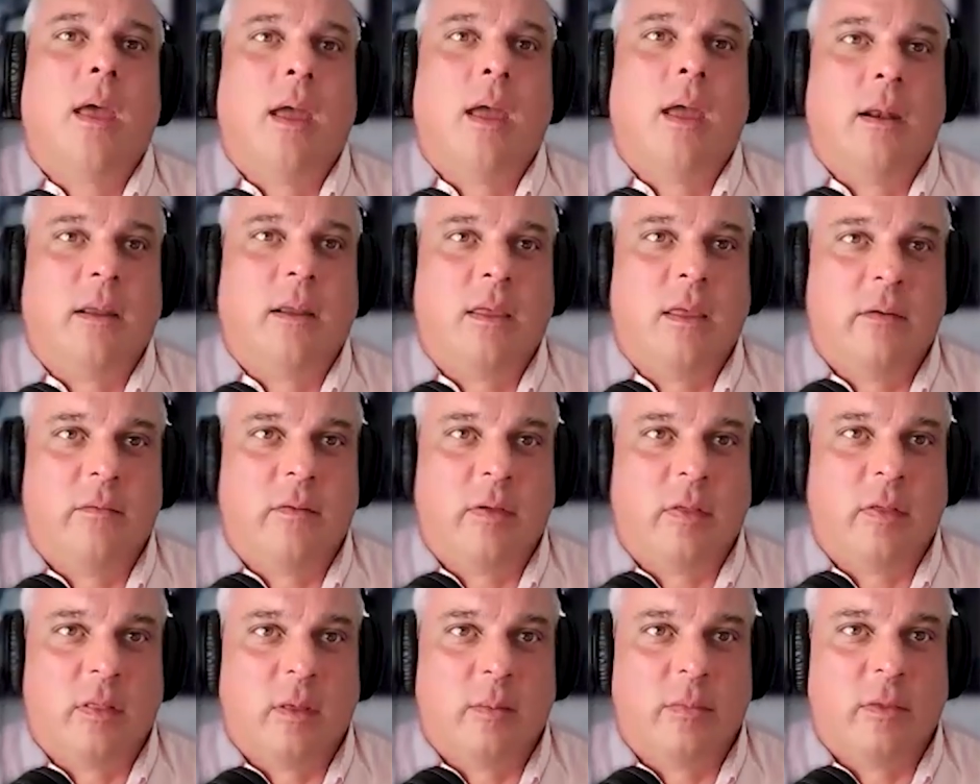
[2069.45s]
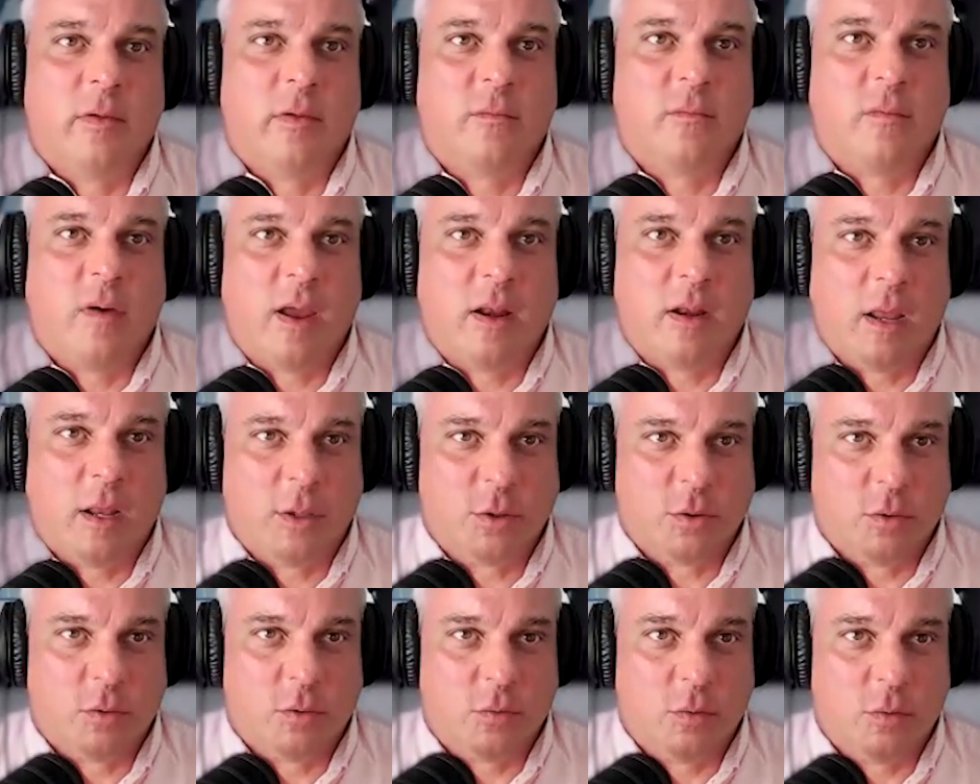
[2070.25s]
and giving them the
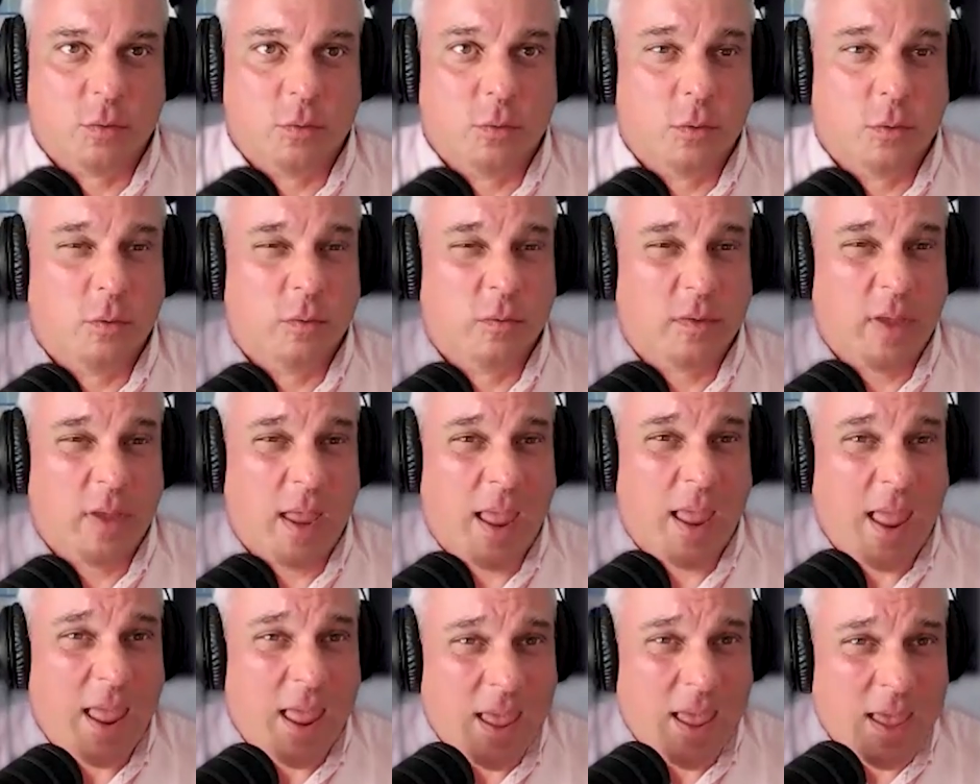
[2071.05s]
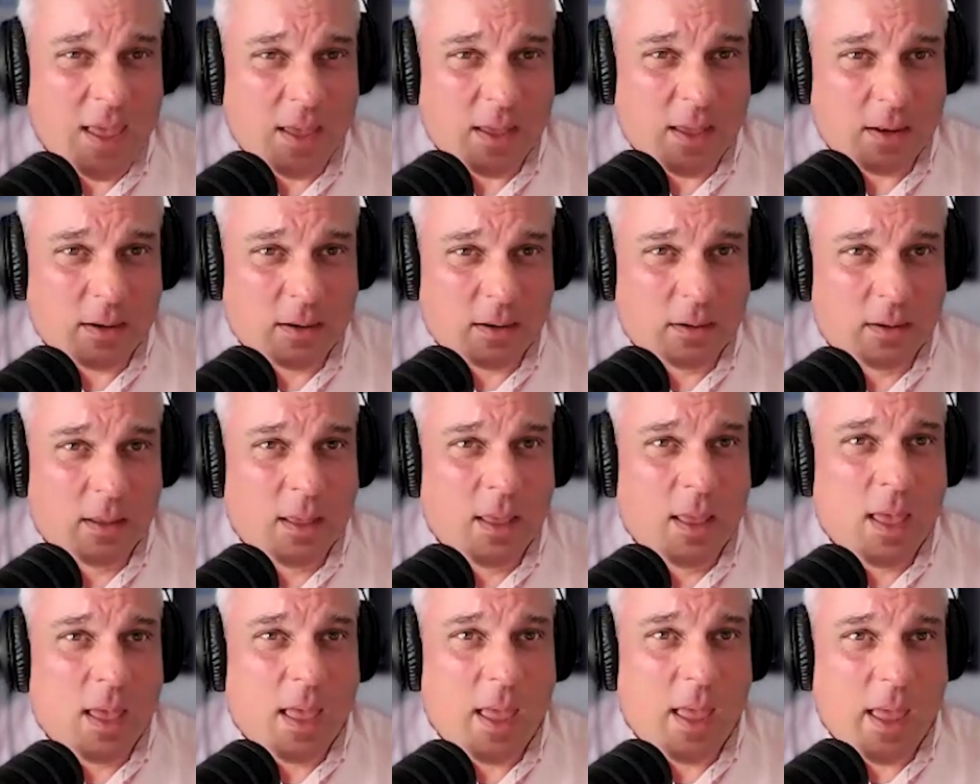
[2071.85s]
financial tools and
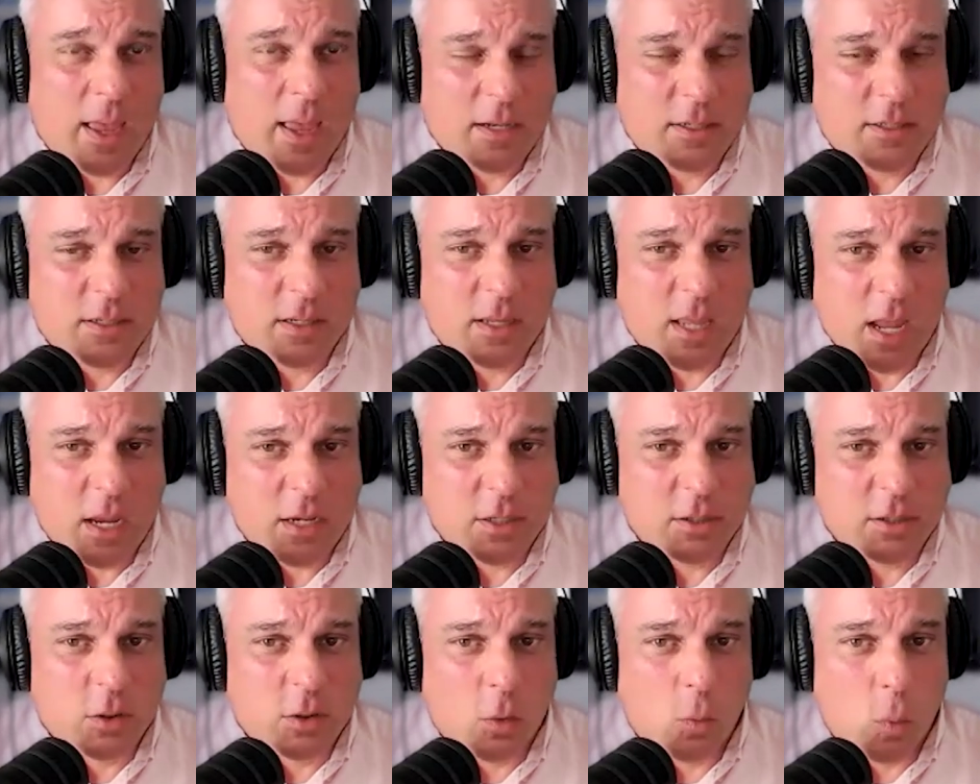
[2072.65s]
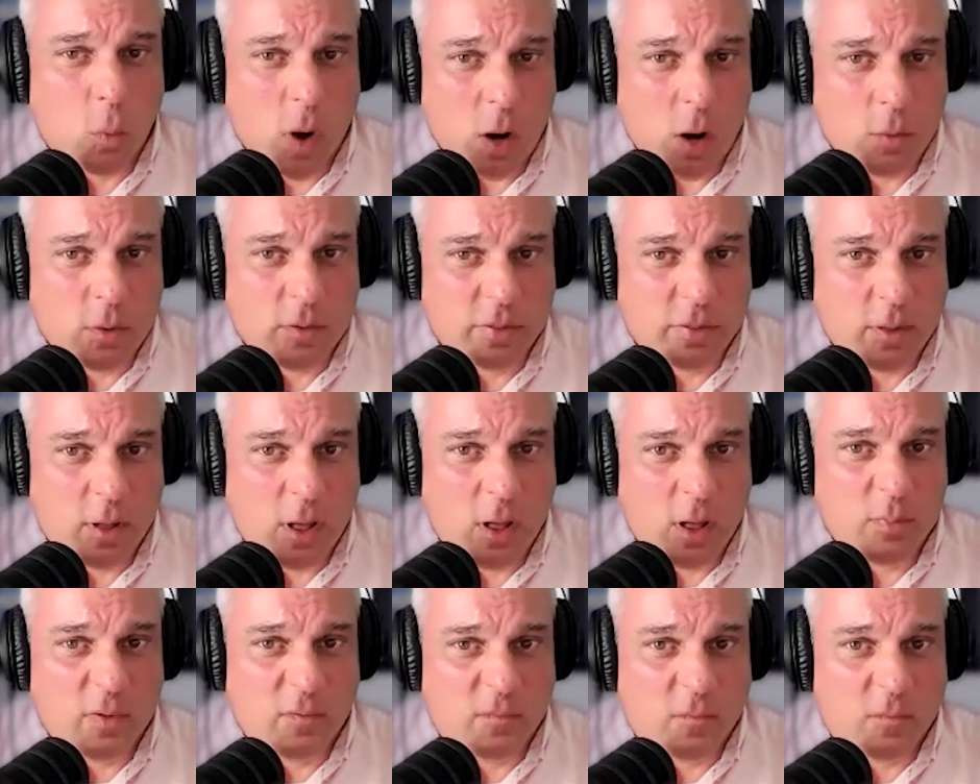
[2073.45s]
educational
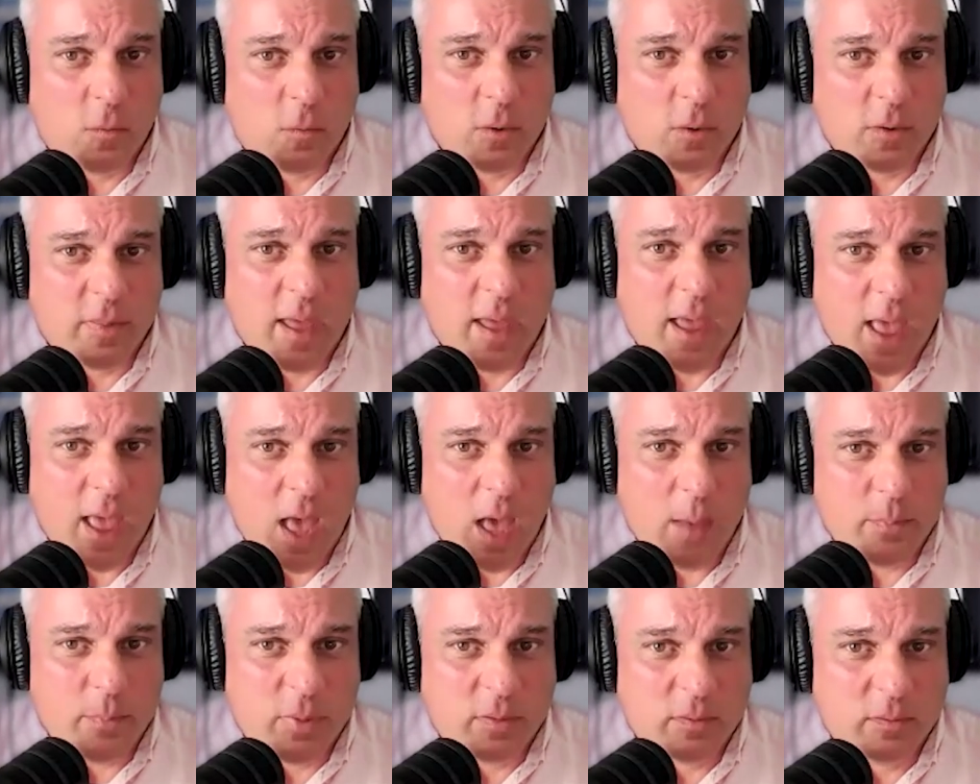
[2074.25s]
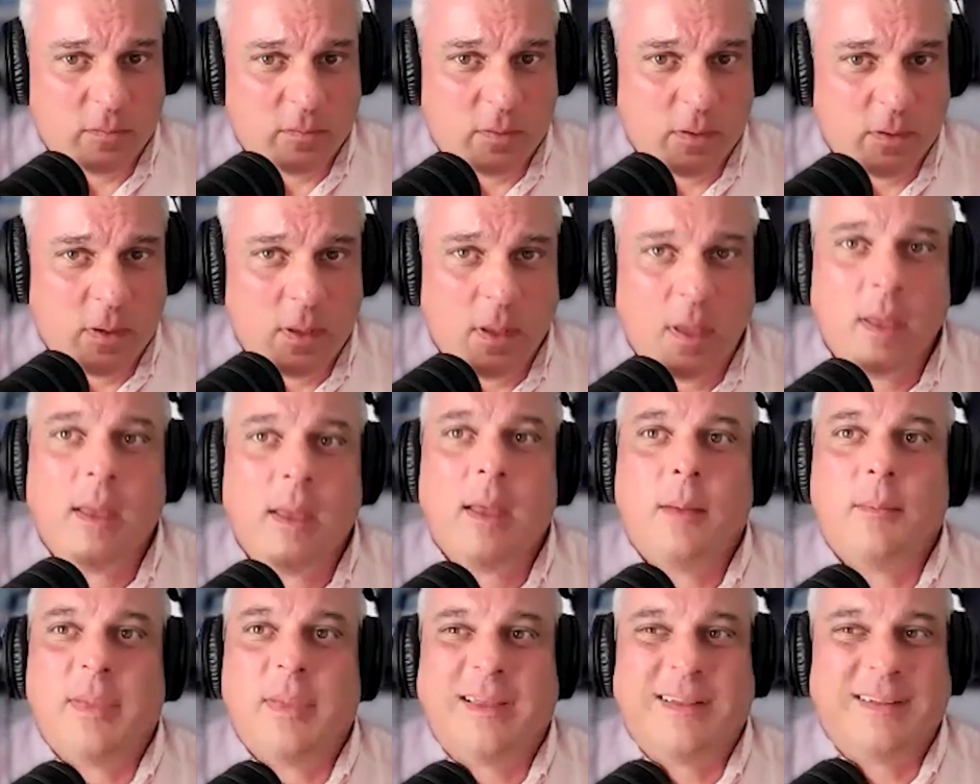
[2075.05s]
wherewithal before that happens.
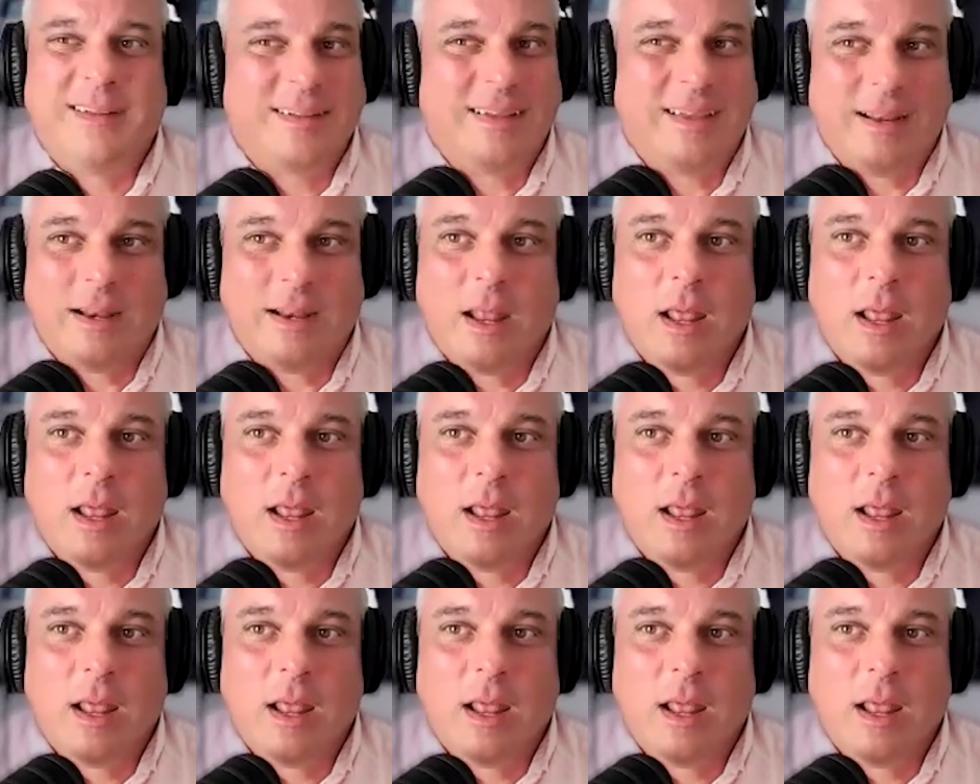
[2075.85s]
Because